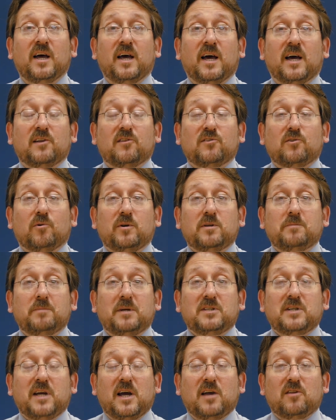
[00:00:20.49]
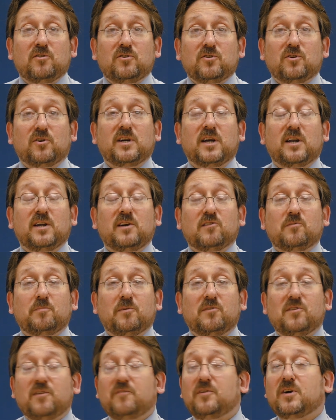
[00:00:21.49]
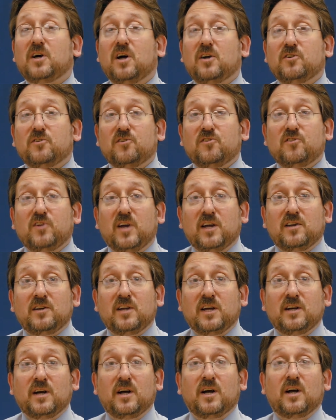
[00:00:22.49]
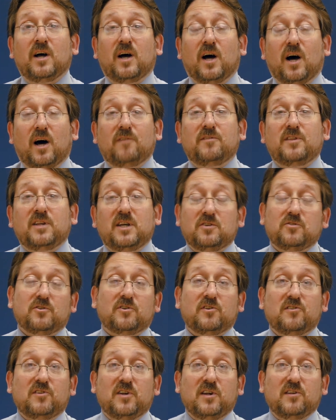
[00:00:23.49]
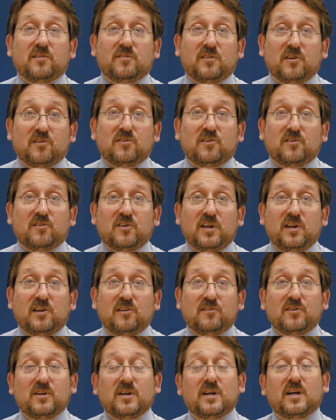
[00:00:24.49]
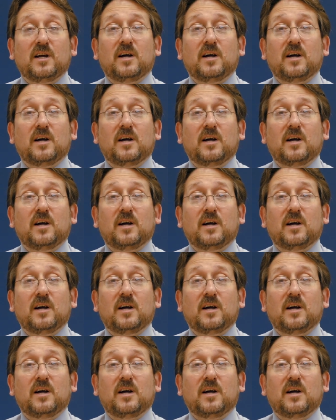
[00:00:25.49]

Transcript: and it's going to be tailored to getting a specific understanding of the intricacies of this disease,